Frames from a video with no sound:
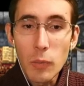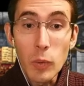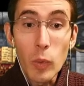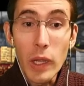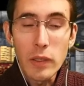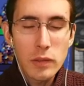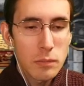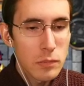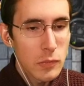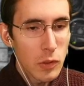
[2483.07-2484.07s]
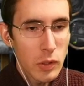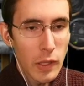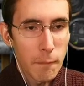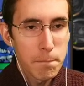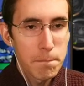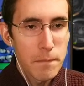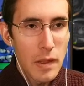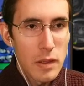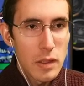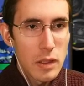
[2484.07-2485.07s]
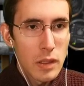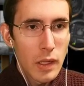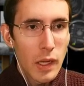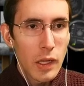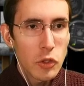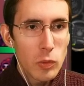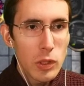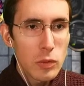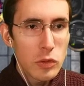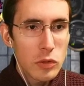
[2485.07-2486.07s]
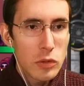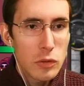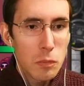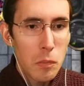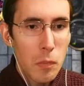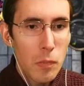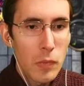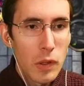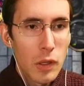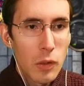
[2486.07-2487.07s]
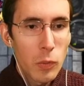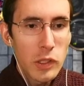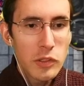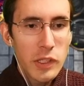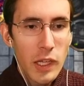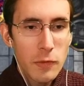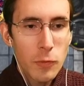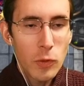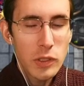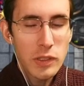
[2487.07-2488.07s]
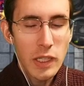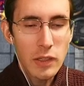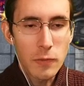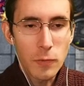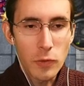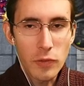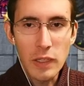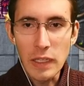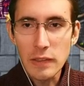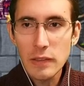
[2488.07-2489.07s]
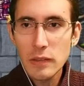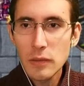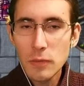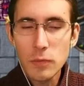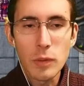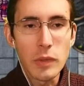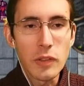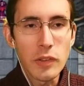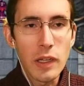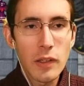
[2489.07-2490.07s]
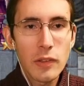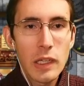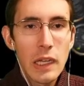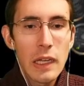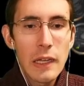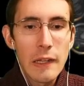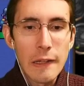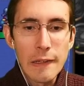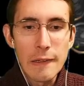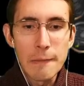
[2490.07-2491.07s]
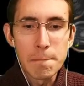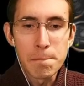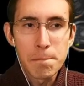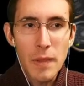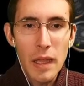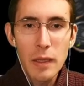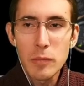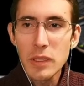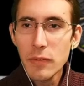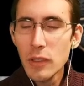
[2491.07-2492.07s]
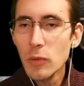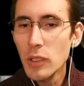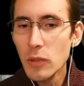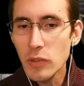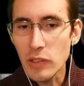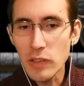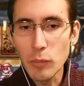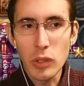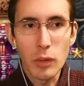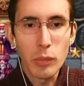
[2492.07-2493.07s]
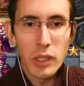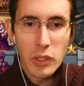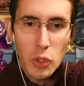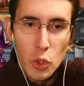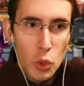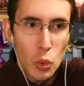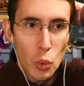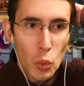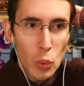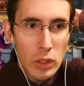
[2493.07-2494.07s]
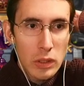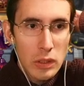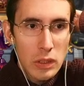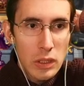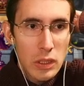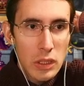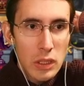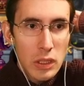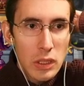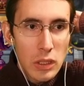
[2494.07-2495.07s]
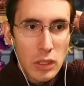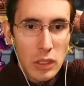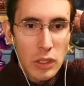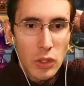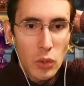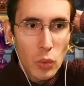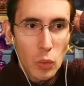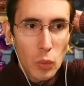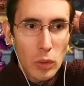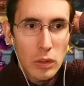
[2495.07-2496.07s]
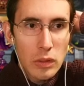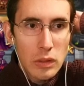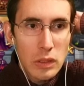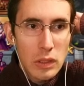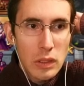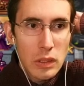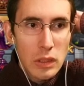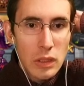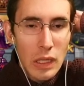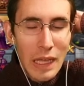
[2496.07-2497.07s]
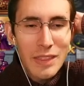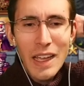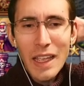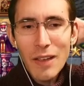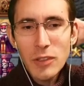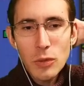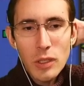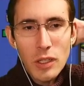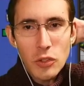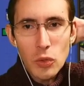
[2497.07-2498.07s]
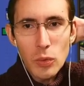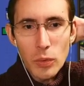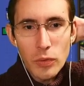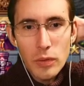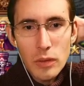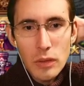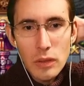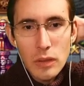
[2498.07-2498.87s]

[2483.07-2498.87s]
And we wait. Okay. Asherus. We just can't afford to take the first hit from these guys. Um, I am definitely going to use Exemplar, but on who? On who? I think I have to do it on Jules.